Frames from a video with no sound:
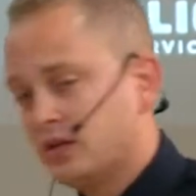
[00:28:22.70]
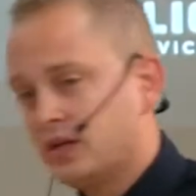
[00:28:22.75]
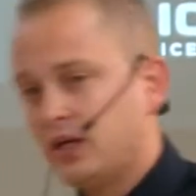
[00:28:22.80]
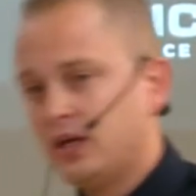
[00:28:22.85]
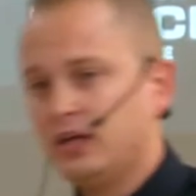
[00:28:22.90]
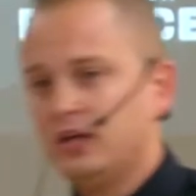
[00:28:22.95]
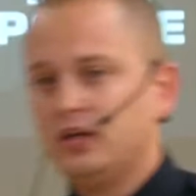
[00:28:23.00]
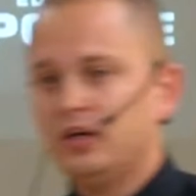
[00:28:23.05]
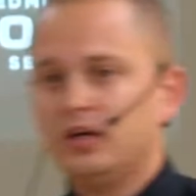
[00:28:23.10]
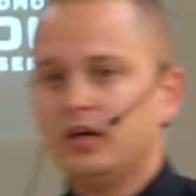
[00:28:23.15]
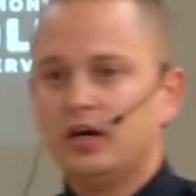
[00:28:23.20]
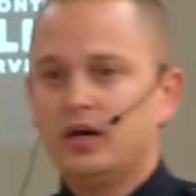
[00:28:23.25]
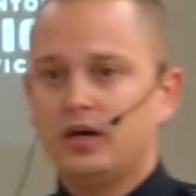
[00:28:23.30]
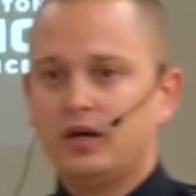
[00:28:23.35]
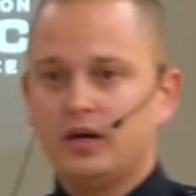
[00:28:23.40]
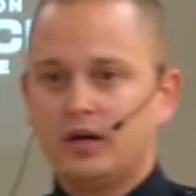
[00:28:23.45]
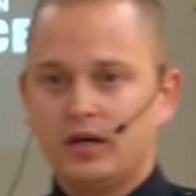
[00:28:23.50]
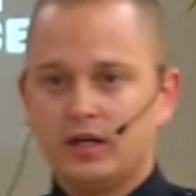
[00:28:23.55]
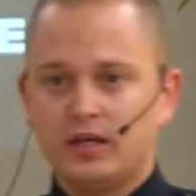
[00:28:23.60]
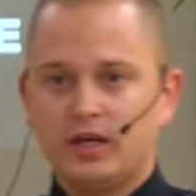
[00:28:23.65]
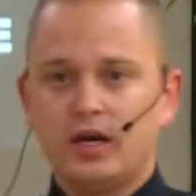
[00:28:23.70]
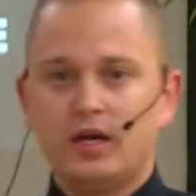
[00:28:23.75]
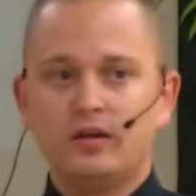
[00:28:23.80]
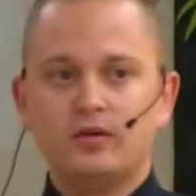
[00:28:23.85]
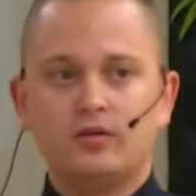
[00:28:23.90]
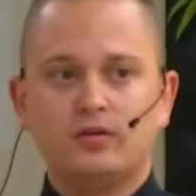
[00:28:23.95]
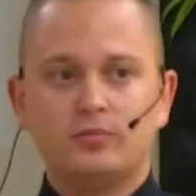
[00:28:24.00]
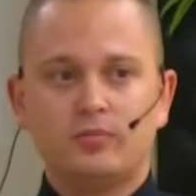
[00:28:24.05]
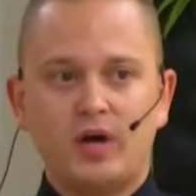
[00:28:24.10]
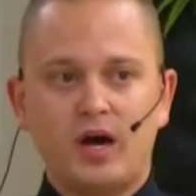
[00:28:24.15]
Kaylia,
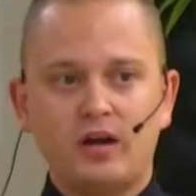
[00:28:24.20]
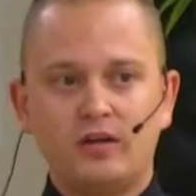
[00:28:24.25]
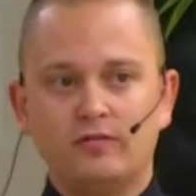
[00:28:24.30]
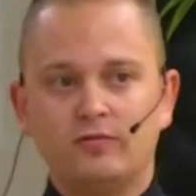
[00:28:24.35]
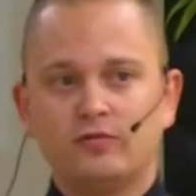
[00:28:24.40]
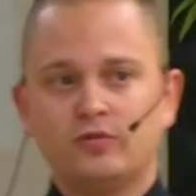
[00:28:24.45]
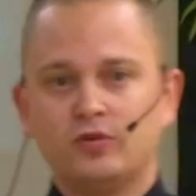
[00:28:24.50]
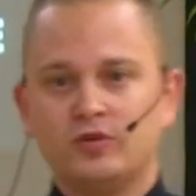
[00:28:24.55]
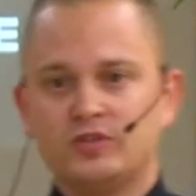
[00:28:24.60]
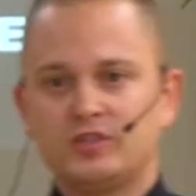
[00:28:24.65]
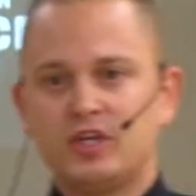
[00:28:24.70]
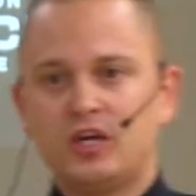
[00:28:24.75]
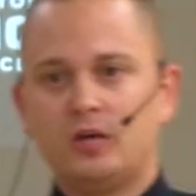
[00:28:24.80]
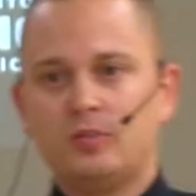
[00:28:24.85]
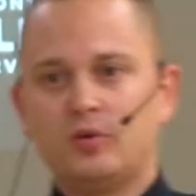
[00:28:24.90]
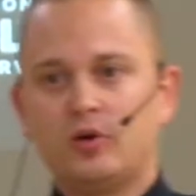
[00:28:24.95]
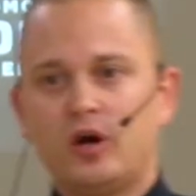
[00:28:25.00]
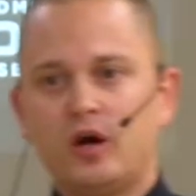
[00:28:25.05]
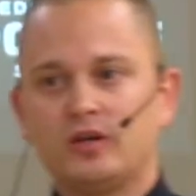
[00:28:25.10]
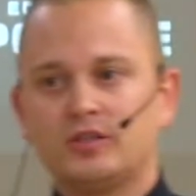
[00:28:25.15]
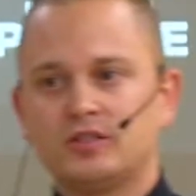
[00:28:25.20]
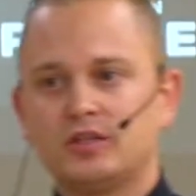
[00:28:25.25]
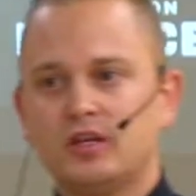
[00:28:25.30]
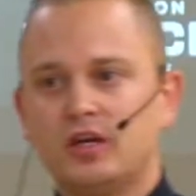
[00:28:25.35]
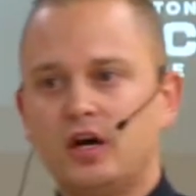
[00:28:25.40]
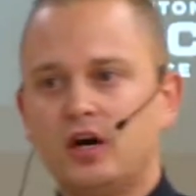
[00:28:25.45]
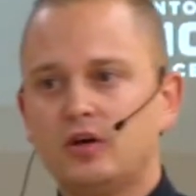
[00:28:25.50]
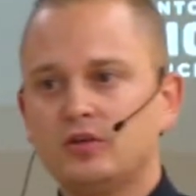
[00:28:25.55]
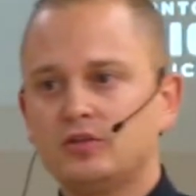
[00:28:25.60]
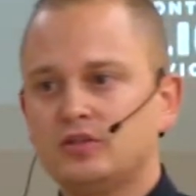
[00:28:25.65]
again, bad influence came around to
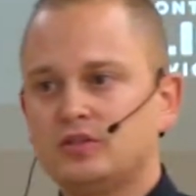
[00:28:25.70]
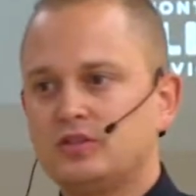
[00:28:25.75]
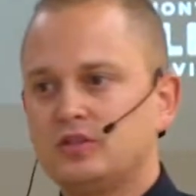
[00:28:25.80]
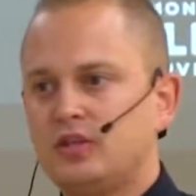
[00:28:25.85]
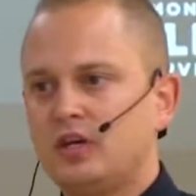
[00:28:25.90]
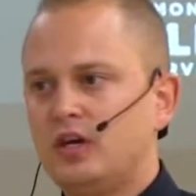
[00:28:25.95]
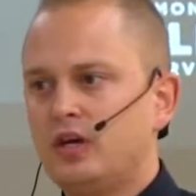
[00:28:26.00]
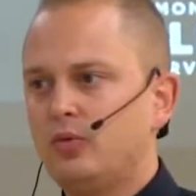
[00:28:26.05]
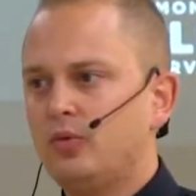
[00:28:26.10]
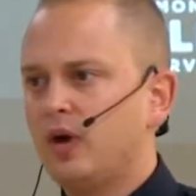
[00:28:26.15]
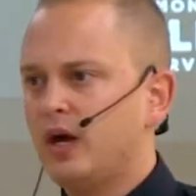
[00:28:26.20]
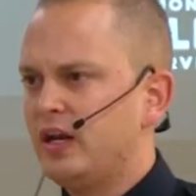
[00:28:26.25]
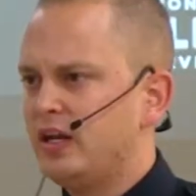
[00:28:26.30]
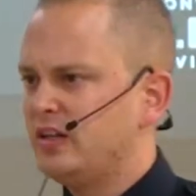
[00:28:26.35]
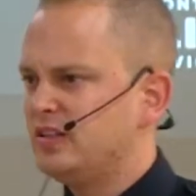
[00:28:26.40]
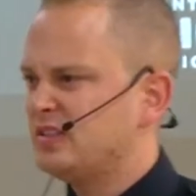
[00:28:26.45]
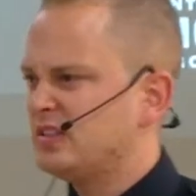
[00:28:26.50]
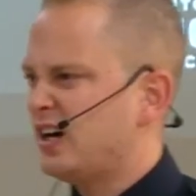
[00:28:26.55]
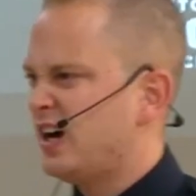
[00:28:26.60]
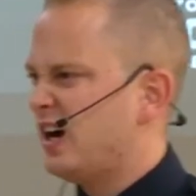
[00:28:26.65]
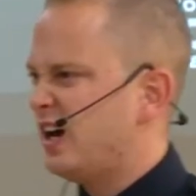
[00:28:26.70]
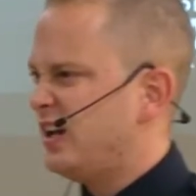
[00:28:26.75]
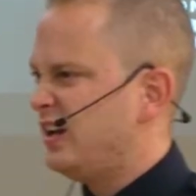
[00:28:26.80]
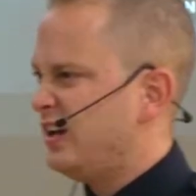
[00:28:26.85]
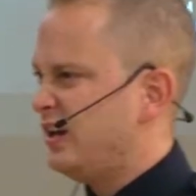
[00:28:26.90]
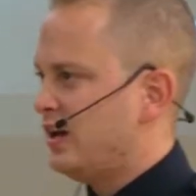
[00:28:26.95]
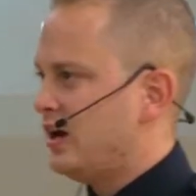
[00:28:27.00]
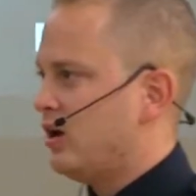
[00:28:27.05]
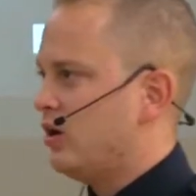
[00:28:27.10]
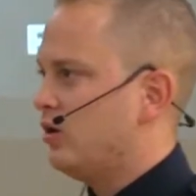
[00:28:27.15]
the house. They went inside
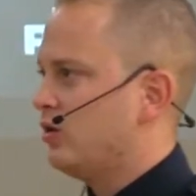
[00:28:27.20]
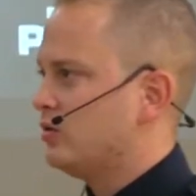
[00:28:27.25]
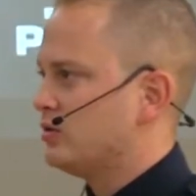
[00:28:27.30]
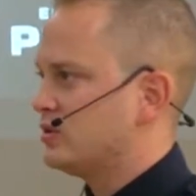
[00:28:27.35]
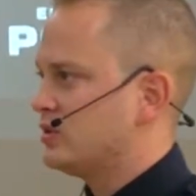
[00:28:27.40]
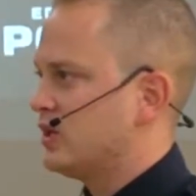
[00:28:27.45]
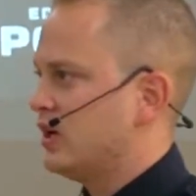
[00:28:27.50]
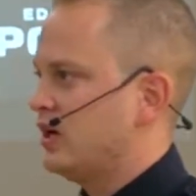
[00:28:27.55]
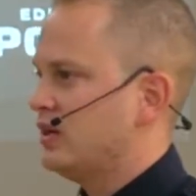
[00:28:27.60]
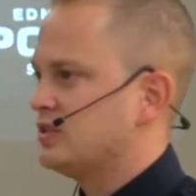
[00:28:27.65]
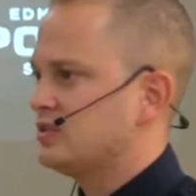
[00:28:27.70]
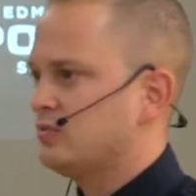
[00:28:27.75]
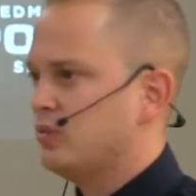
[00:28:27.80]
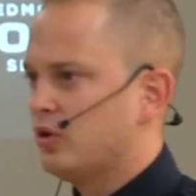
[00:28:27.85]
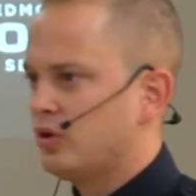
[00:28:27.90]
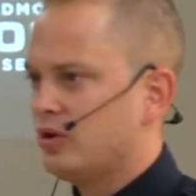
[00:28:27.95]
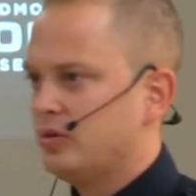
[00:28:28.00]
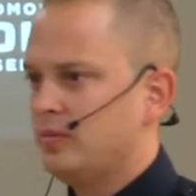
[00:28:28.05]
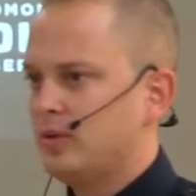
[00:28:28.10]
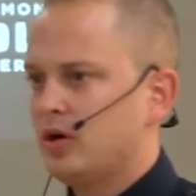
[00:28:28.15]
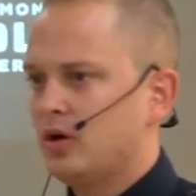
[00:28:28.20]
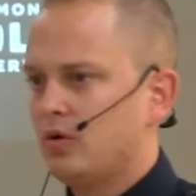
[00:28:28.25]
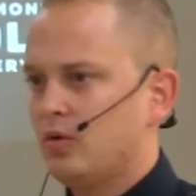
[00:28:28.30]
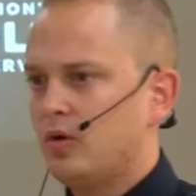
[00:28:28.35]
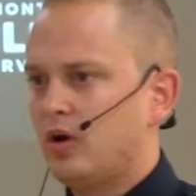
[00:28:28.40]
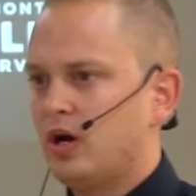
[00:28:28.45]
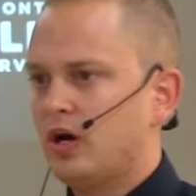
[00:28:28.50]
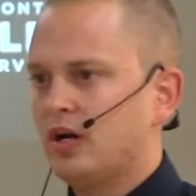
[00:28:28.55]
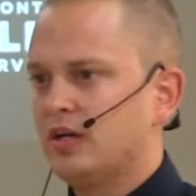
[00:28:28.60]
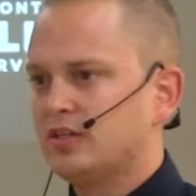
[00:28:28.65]
and out, kind of smoking
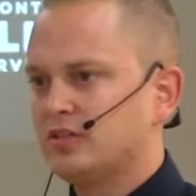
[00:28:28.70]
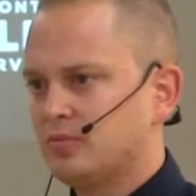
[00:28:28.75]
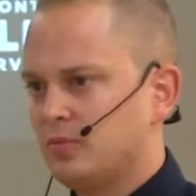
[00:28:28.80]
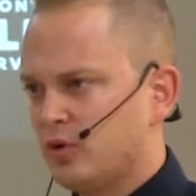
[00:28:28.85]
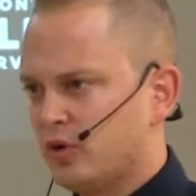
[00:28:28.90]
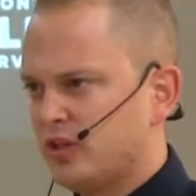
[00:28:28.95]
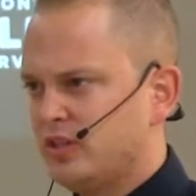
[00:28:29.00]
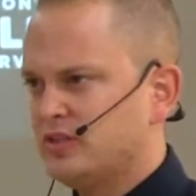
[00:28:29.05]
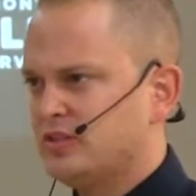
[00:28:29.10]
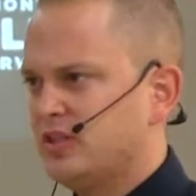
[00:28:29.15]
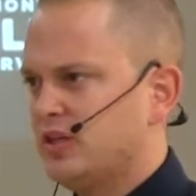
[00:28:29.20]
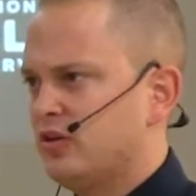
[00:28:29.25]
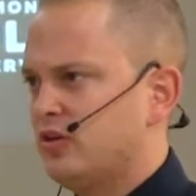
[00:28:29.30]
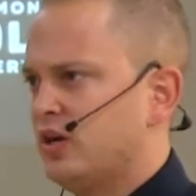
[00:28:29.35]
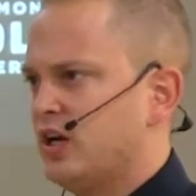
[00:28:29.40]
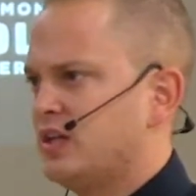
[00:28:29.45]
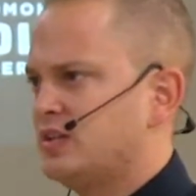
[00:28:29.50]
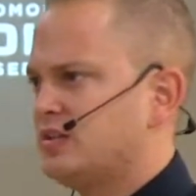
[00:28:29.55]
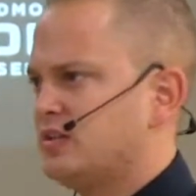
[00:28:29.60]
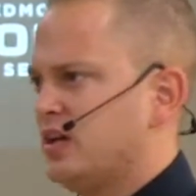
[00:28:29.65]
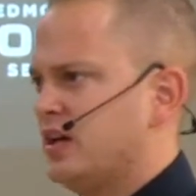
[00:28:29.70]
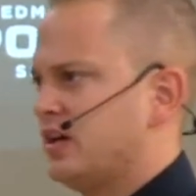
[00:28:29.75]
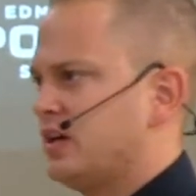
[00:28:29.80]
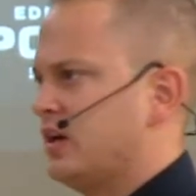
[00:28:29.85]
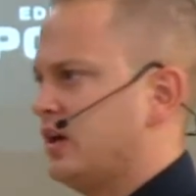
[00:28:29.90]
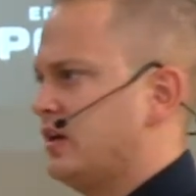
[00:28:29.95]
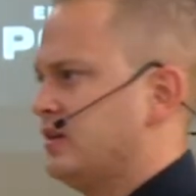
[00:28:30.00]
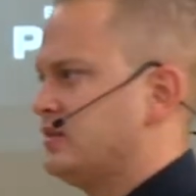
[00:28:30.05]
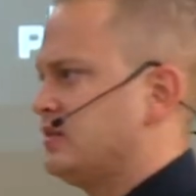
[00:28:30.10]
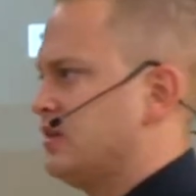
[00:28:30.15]
marijuana, smoking cigarettes, that
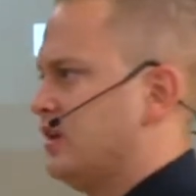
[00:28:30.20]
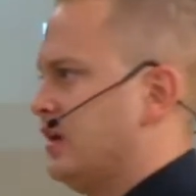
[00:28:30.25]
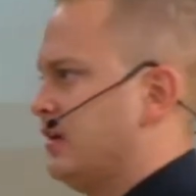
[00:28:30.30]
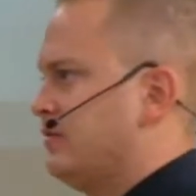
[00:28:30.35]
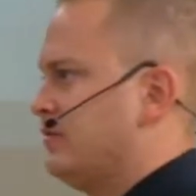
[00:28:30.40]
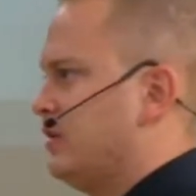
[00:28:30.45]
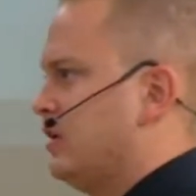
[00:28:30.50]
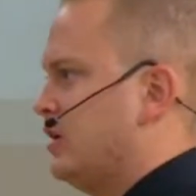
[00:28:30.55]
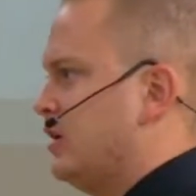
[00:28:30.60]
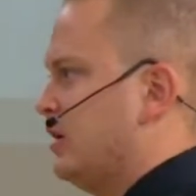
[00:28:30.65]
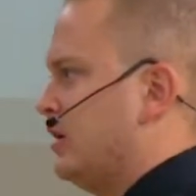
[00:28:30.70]
kind of stuff.